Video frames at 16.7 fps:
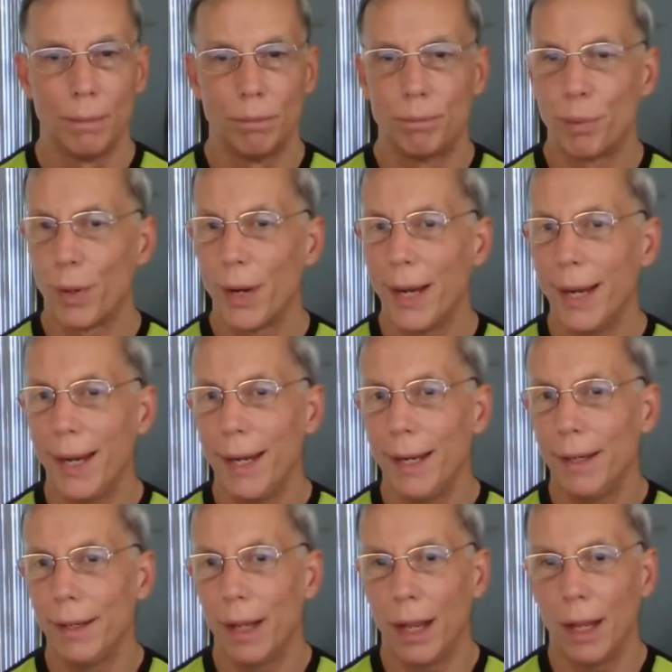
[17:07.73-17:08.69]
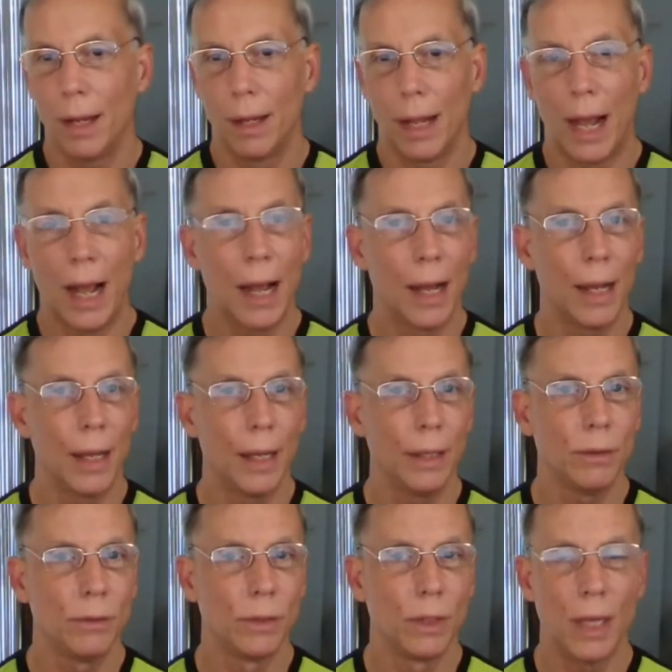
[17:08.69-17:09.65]
brain,
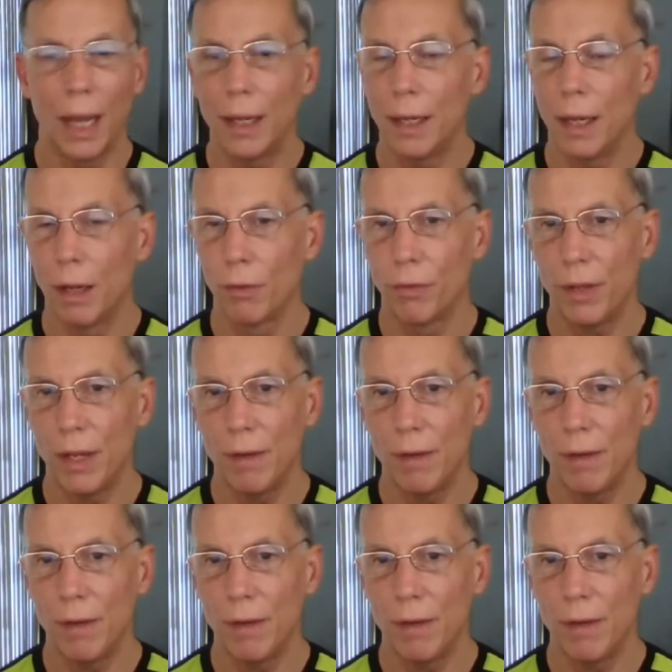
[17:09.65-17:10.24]
eyes, gut health.